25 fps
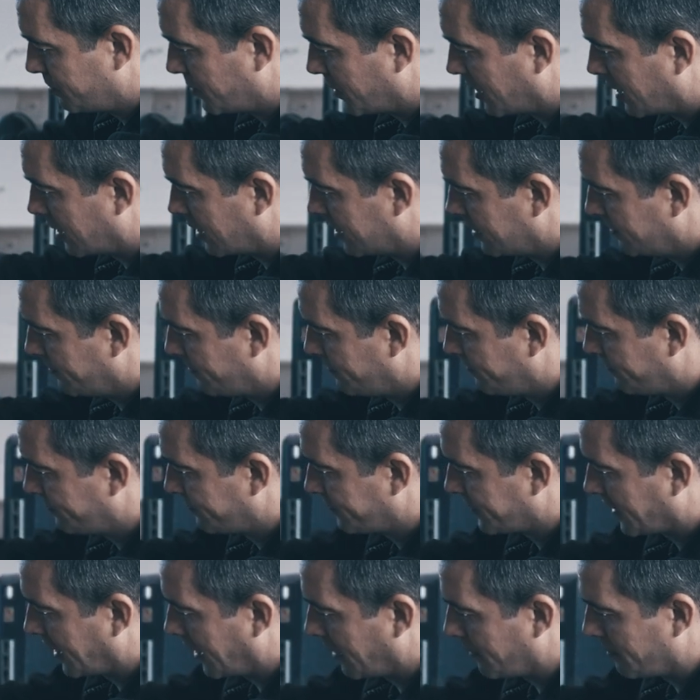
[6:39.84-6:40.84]
bar
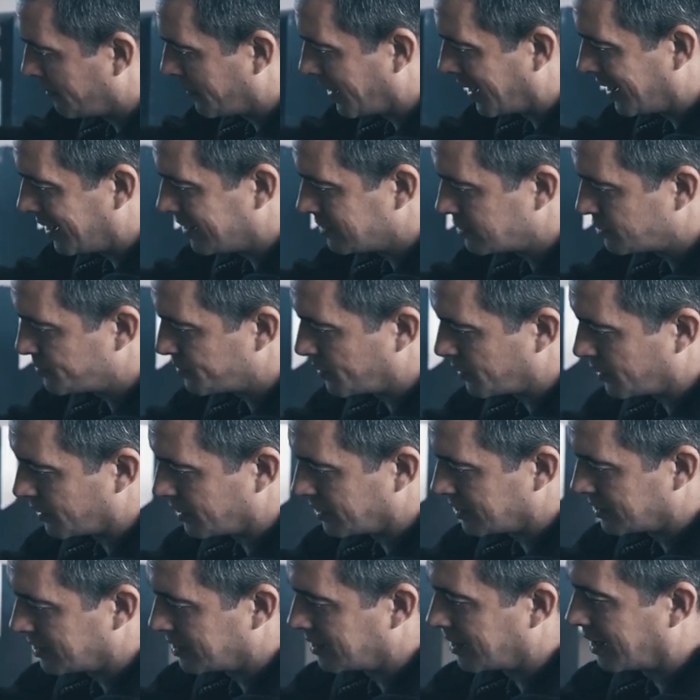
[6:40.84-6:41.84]
and balance
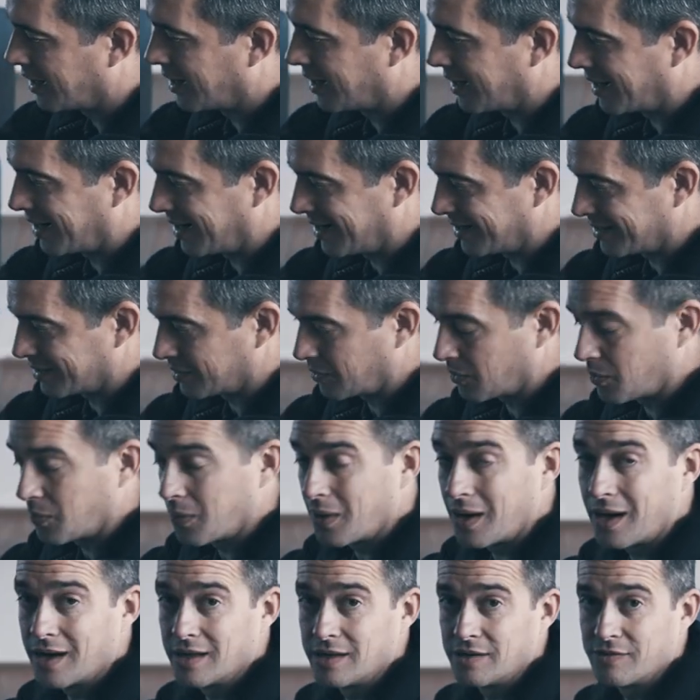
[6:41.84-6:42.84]
point are
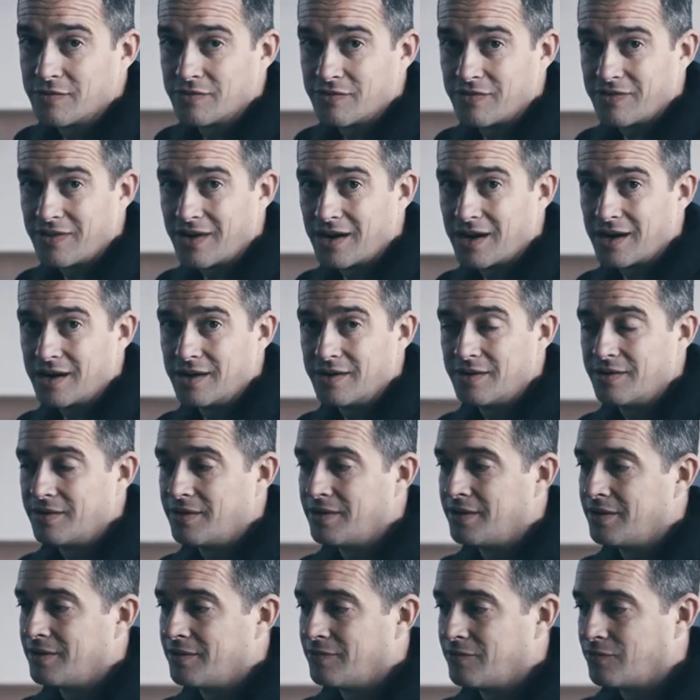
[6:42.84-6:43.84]
quite far
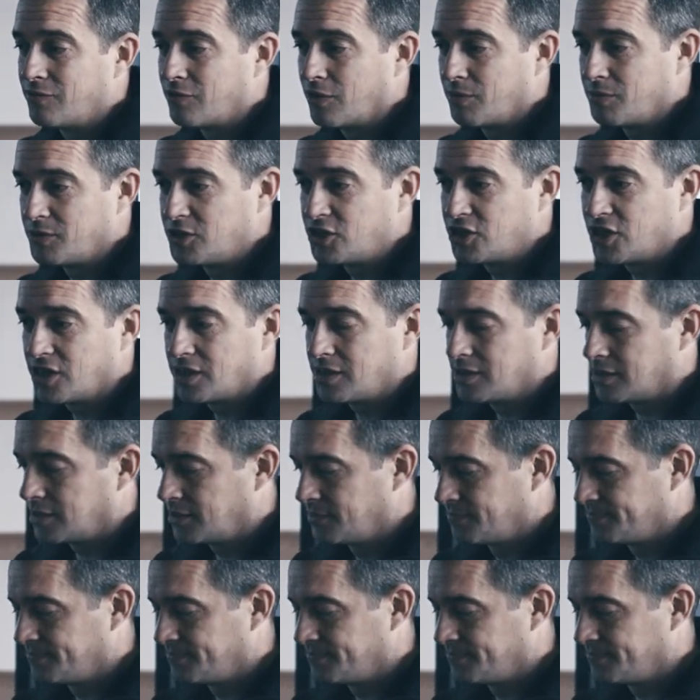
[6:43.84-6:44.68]
from each other.